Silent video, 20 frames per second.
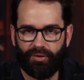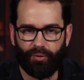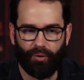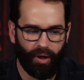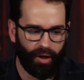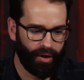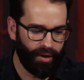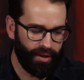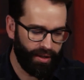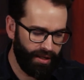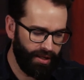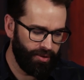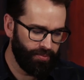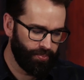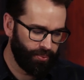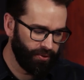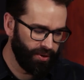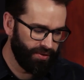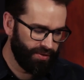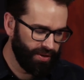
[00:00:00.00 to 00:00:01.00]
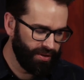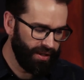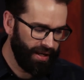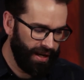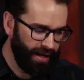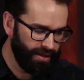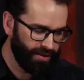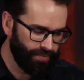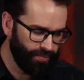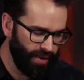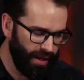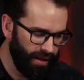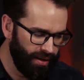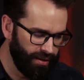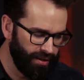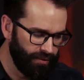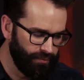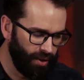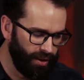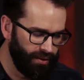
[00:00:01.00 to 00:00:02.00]
who are in prison as men,
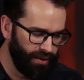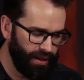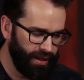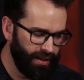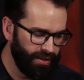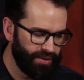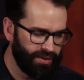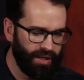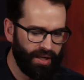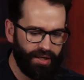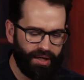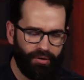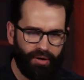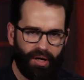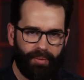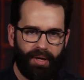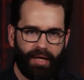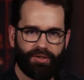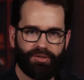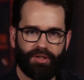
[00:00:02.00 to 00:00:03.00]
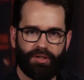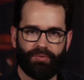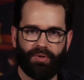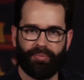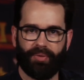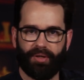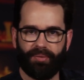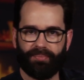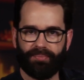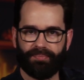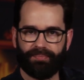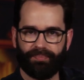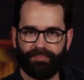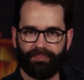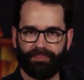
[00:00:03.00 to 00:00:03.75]
and then one day say, you know what, I'm actually a woman.